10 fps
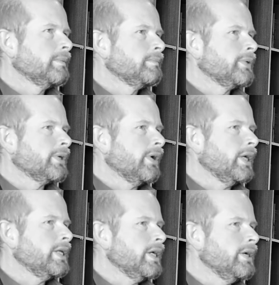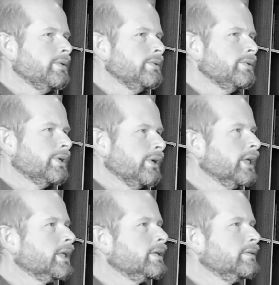but I know
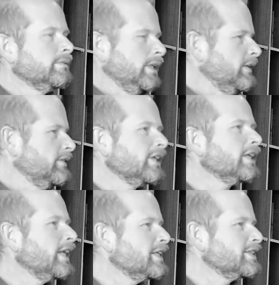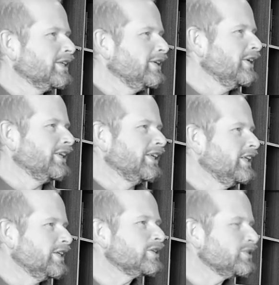that the classic line,
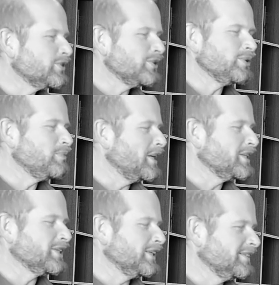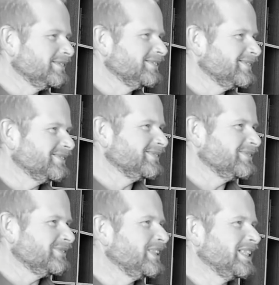"You could do better,"
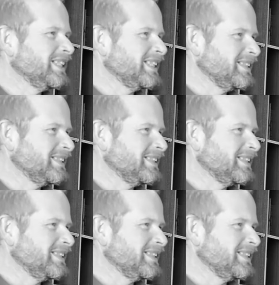really.